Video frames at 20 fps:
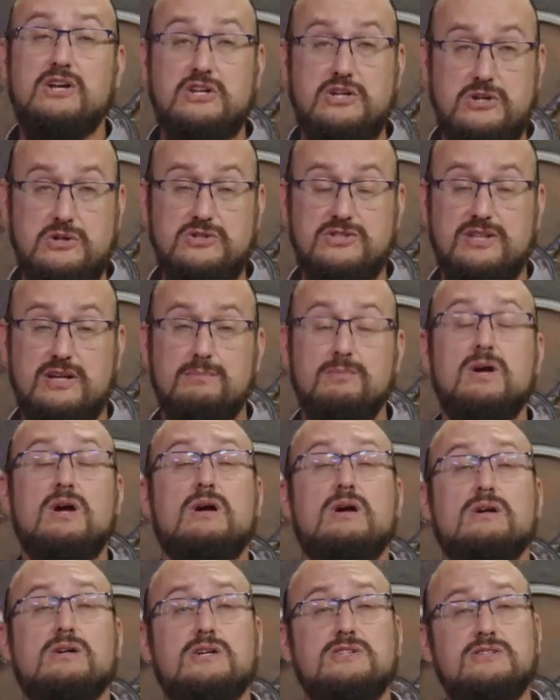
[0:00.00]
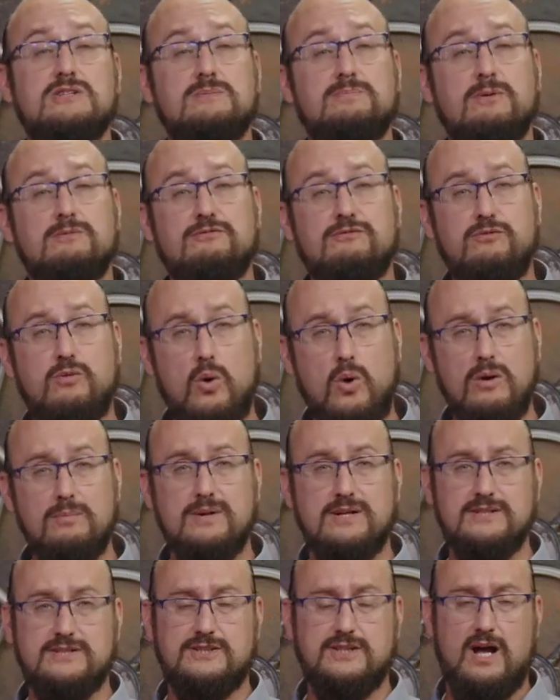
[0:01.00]
use them because of the
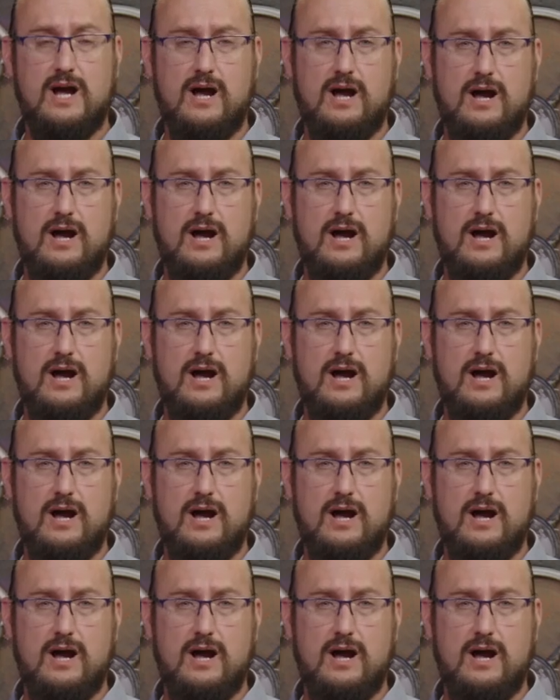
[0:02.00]
performance